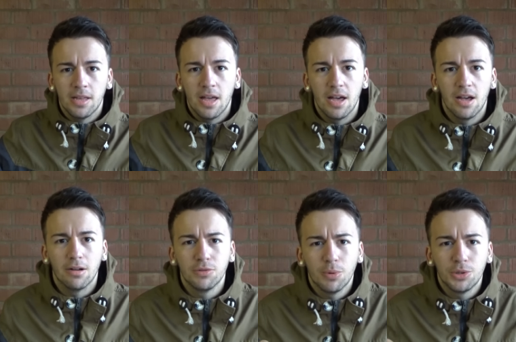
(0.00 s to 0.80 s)
I
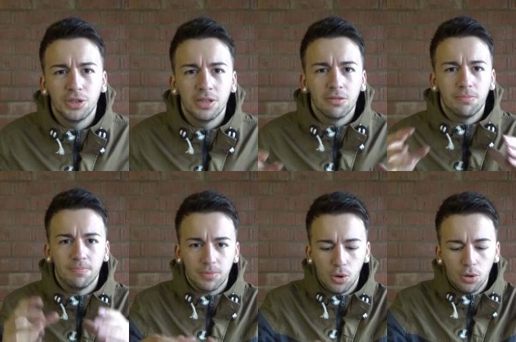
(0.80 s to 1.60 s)
was watching the
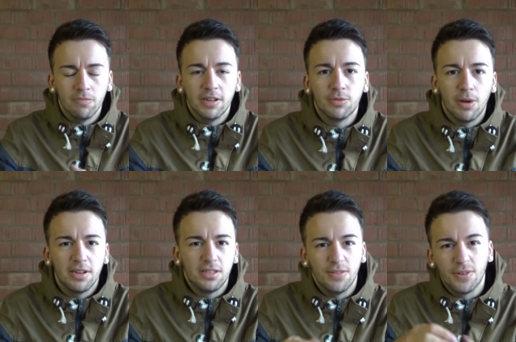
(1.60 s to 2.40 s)
coolant reservoir
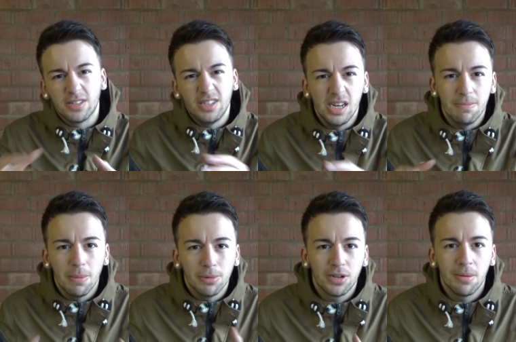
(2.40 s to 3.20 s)
to see if I could see any
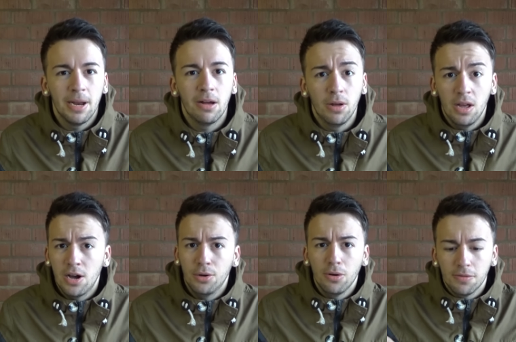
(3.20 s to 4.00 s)
bubbles coming out,
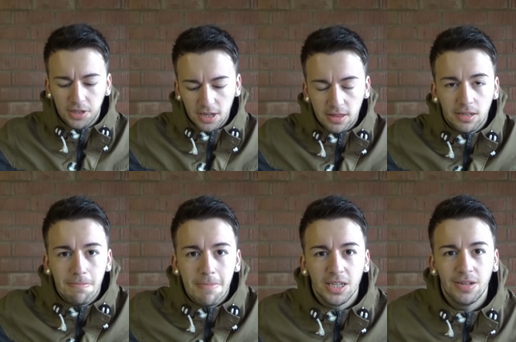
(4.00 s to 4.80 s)
and all of a sudden this
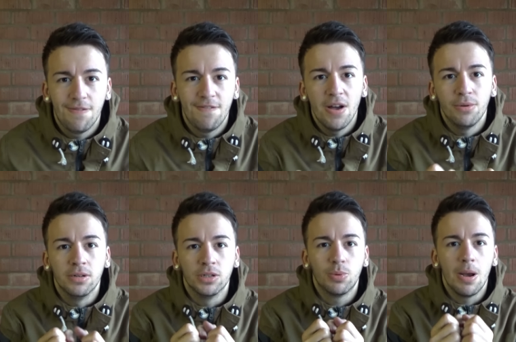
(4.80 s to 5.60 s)
massive
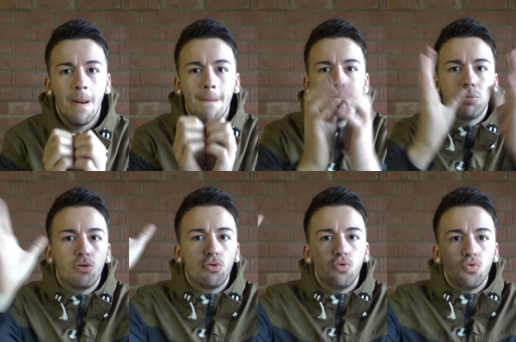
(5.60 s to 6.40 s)
fountain just went
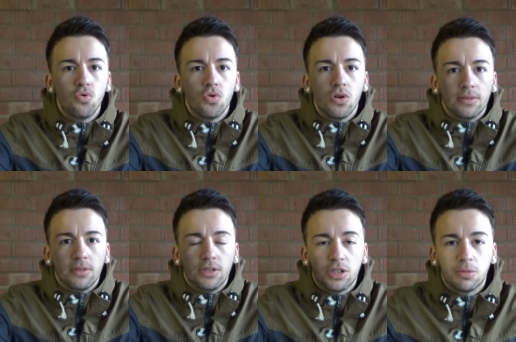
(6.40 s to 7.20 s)

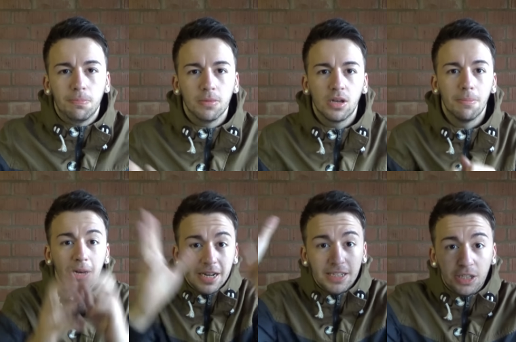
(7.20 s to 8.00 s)
just
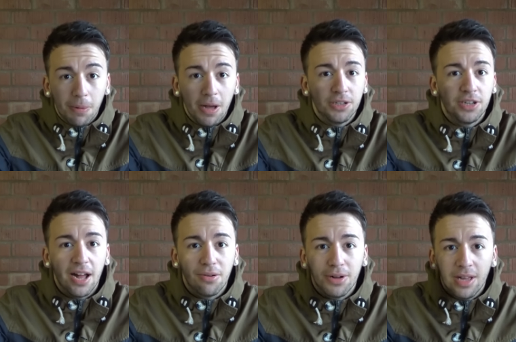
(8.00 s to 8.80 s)
completely splurged
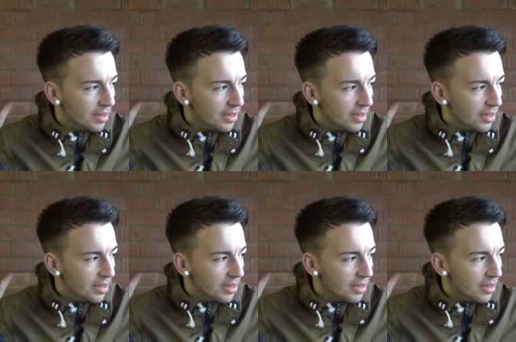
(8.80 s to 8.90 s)
out.